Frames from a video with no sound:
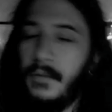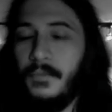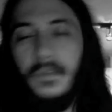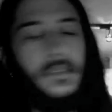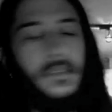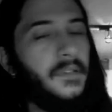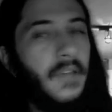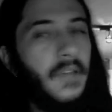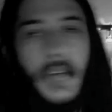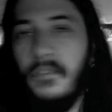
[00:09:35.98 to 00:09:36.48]

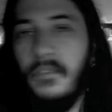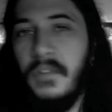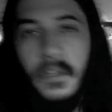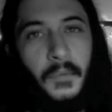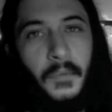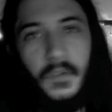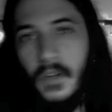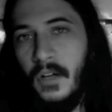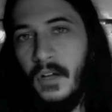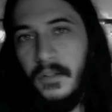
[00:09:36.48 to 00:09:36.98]
was
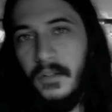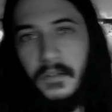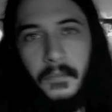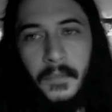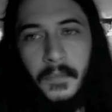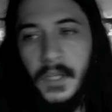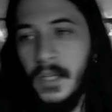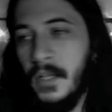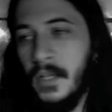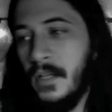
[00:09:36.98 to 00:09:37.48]

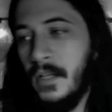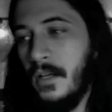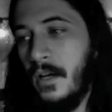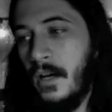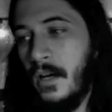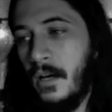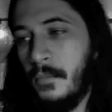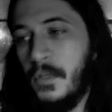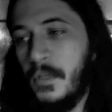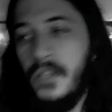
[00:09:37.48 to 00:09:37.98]
awesome.
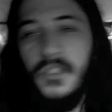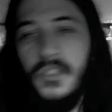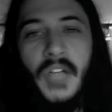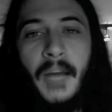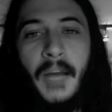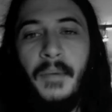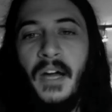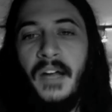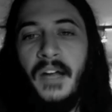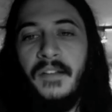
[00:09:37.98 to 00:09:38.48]
Good
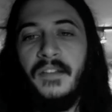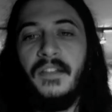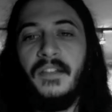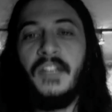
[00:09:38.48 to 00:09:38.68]
job, guys.